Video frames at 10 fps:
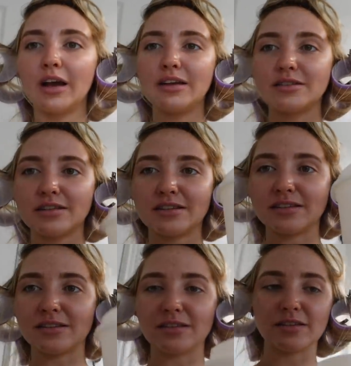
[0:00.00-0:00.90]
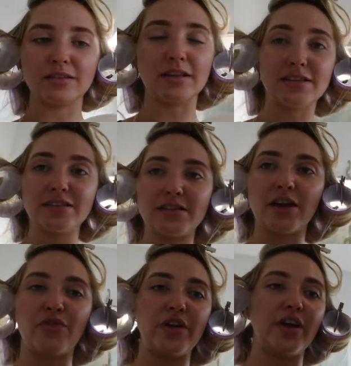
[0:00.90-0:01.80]
Guys, this is the
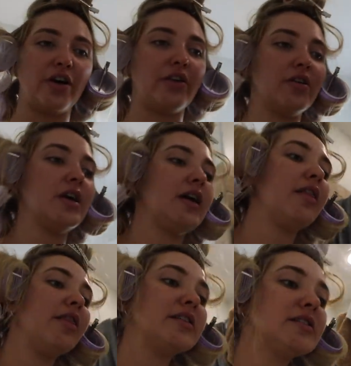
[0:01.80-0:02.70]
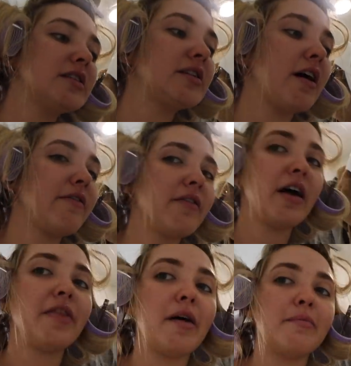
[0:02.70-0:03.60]
stuff we do. This is the stuff
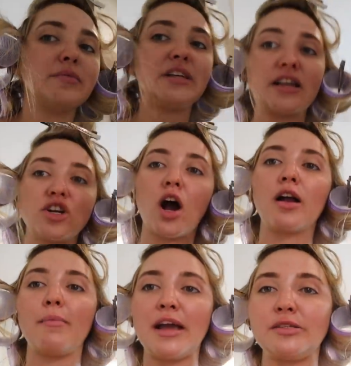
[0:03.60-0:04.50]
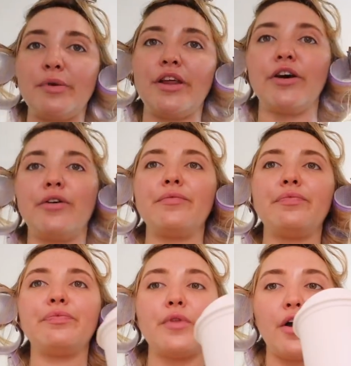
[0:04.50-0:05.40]
that TikTok makes me do,
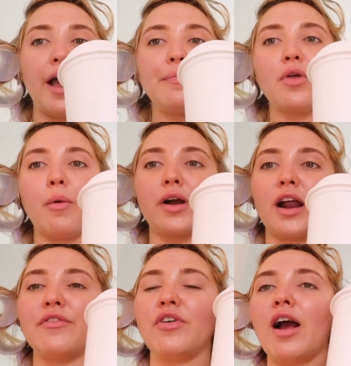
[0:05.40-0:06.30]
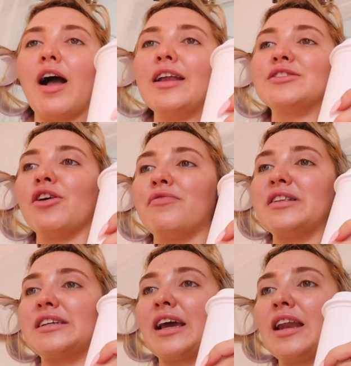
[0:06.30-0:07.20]
okay? Oh my God, I forgot, I just saw
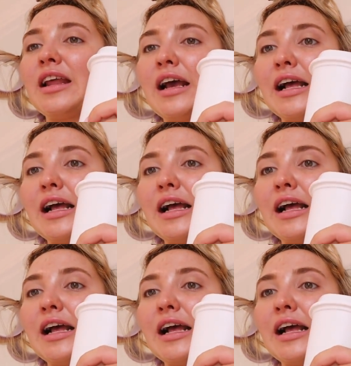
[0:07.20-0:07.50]
Fitz again.